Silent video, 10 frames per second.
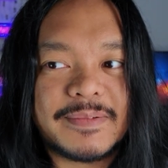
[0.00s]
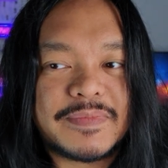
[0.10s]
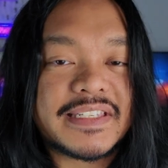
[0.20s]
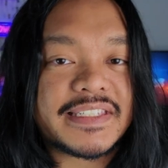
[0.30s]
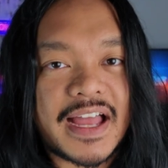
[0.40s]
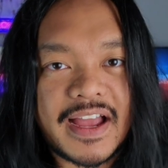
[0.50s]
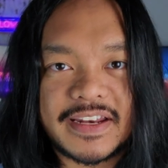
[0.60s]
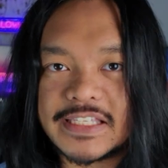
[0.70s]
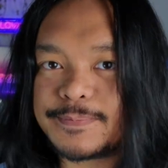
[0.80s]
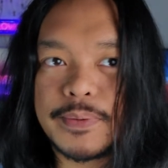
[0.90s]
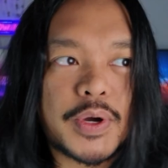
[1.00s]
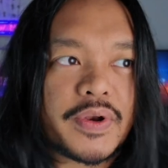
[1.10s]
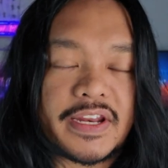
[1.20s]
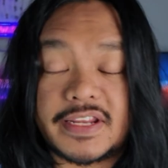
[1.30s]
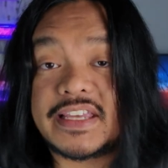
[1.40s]
designed, it's
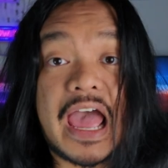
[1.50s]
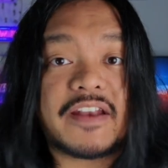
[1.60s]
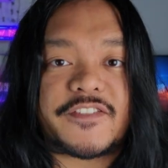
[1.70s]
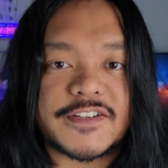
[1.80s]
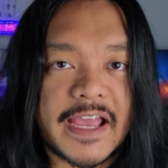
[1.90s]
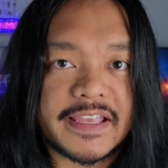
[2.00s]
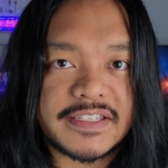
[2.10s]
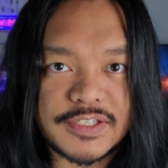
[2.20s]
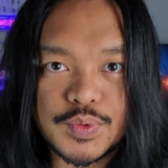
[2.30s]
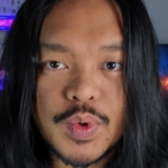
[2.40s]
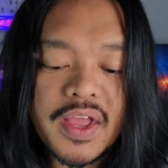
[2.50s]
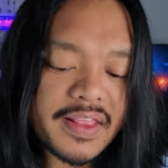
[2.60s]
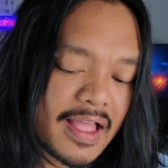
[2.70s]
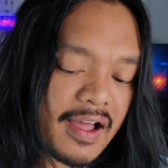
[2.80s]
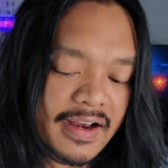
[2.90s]
promoted, it's advertised to
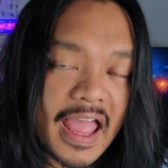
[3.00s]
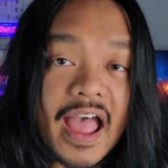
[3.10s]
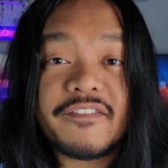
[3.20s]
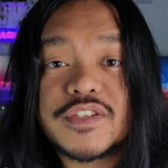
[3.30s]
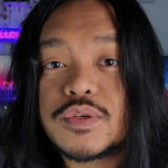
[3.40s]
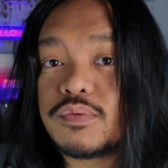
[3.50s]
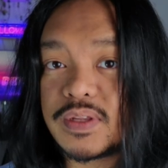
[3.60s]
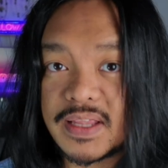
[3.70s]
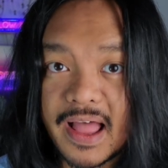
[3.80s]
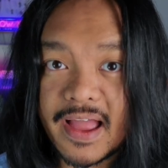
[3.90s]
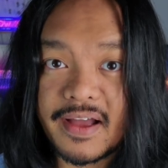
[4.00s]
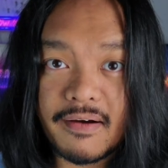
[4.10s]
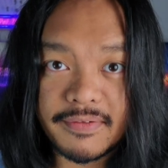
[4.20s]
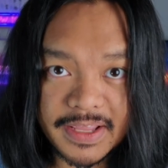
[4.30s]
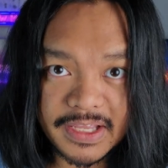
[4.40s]
not have to rely
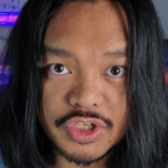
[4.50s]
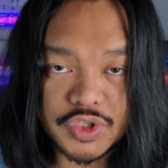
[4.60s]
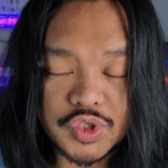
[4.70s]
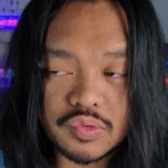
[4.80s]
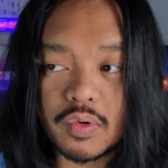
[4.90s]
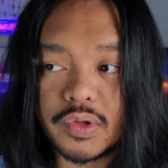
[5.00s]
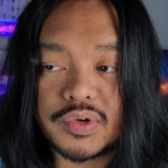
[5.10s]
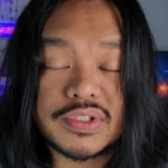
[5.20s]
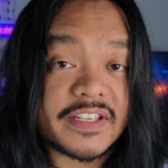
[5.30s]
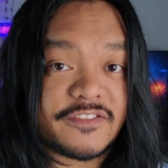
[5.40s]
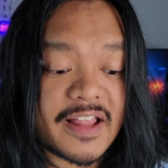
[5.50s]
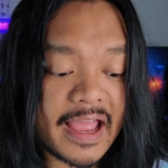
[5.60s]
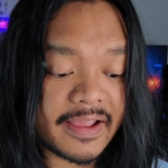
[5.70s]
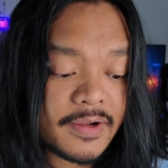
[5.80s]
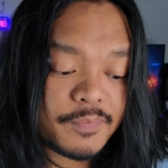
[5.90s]
on a controller to
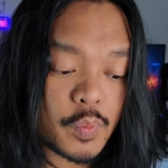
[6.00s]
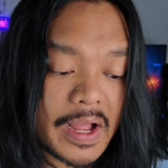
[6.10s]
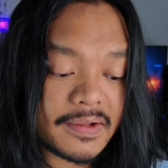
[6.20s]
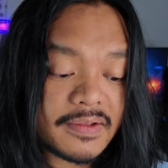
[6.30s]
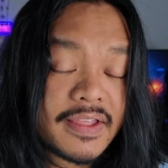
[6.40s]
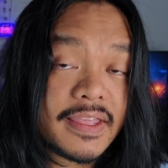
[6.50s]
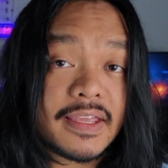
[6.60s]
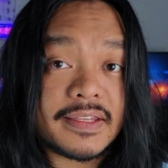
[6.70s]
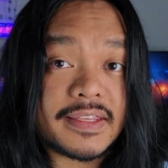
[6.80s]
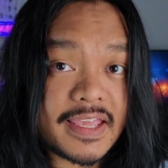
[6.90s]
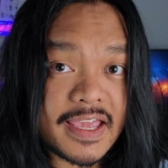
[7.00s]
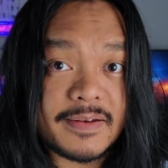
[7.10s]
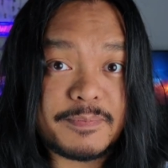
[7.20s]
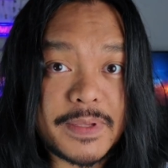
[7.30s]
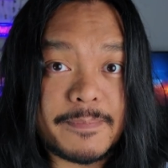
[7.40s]
fly. While it
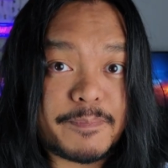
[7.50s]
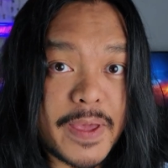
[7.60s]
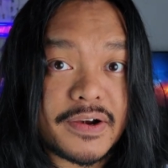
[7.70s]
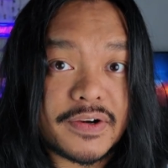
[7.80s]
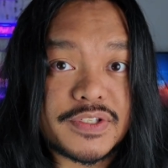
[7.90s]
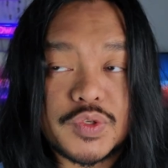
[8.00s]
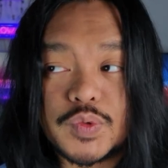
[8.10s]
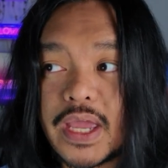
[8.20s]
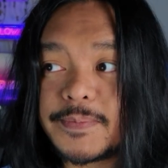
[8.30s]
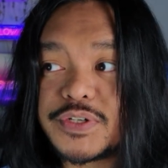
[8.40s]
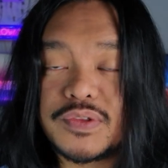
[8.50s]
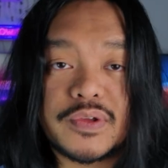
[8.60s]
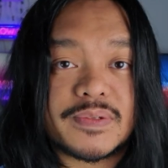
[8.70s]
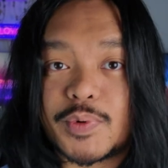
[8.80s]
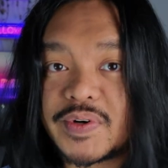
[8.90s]
can be better to capture
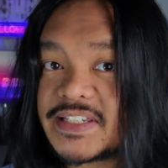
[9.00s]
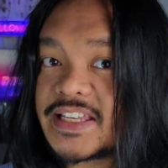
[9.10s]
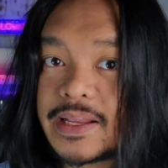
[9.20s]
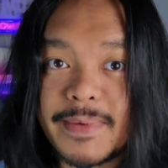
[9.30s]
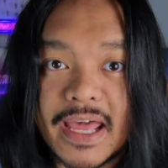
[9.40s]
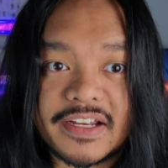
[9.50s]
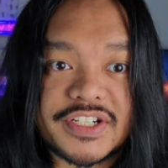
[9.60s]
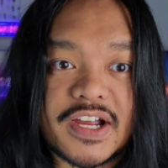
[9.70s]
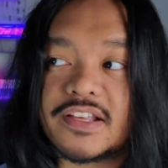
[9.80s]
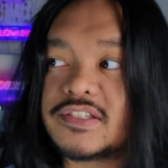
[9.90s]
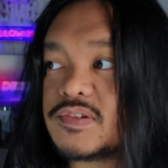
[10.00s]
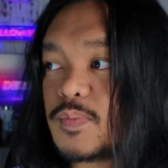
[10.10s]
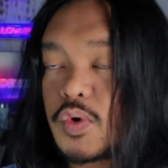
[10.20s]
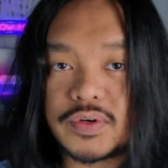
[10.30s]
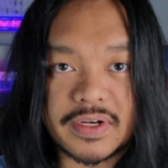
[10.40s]
those more cinematic shots, those
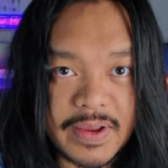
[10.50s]
more